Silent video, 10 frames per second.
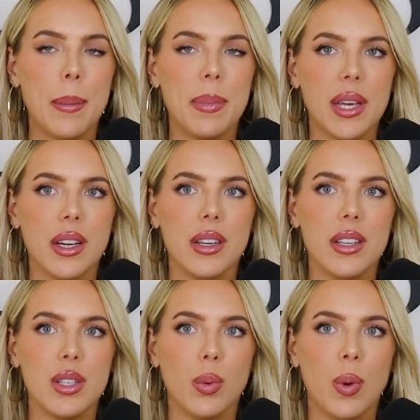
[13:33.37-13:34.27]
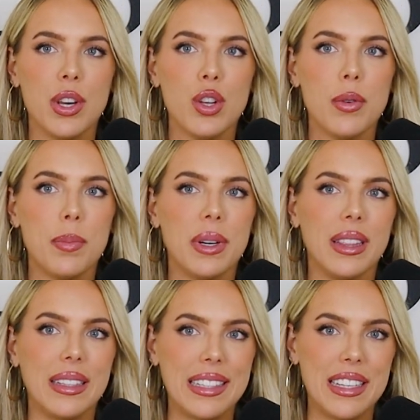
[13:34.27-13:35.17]
because when you
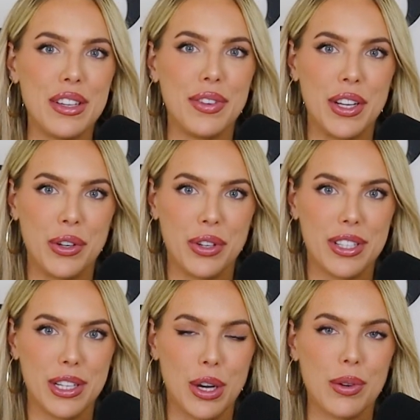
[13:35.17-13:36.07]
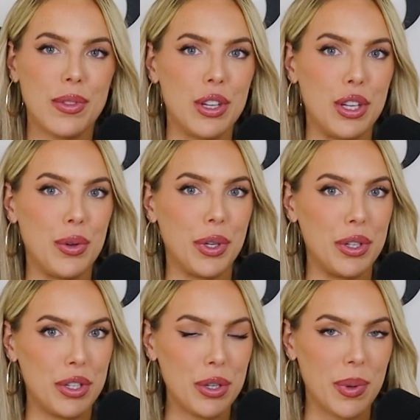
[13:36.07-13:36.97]
believe in yourself that you
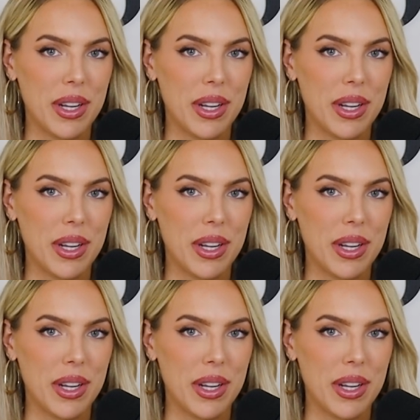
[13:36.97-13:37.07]
can do